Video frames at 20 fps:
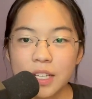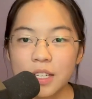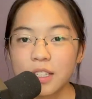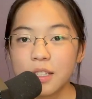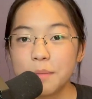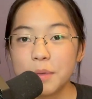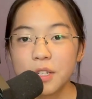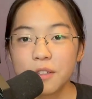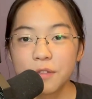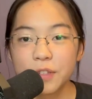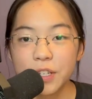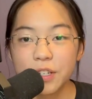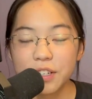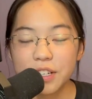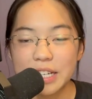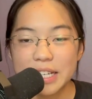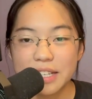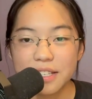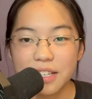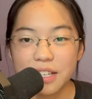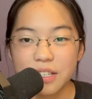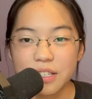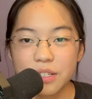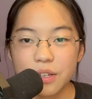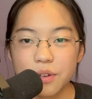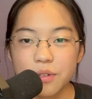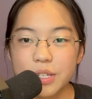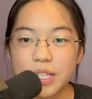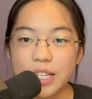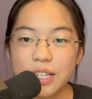The middle finger is
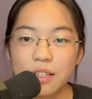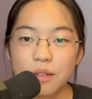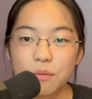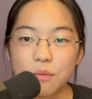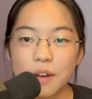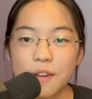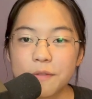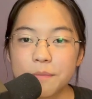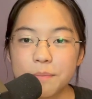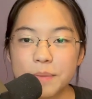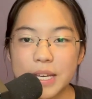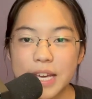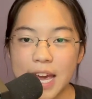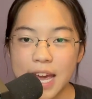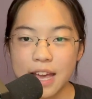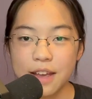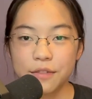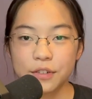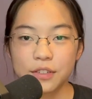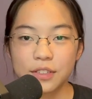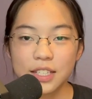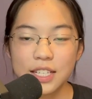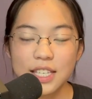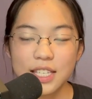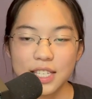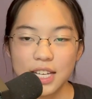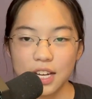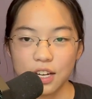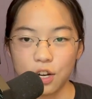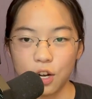associated with behavioralist
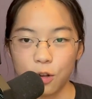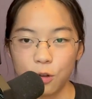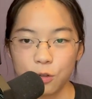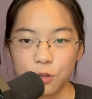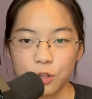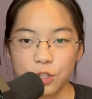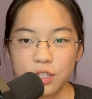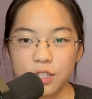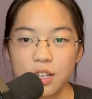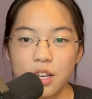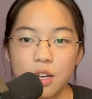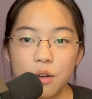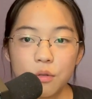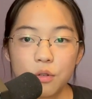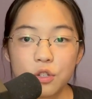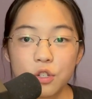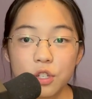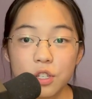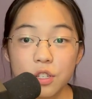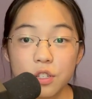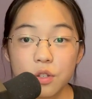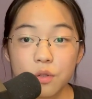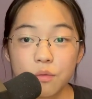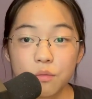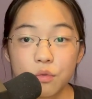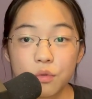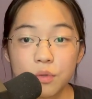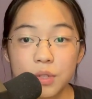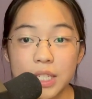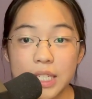psychology, which is
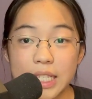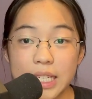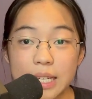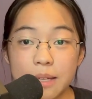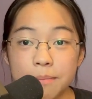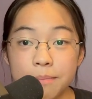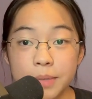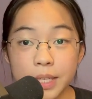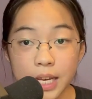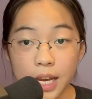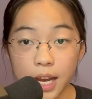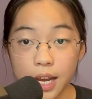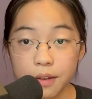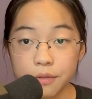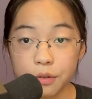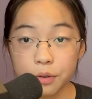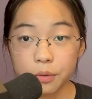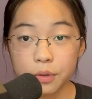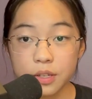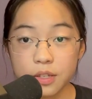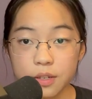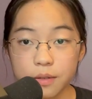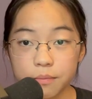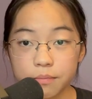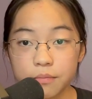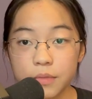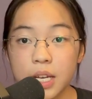rooted in behaviorism.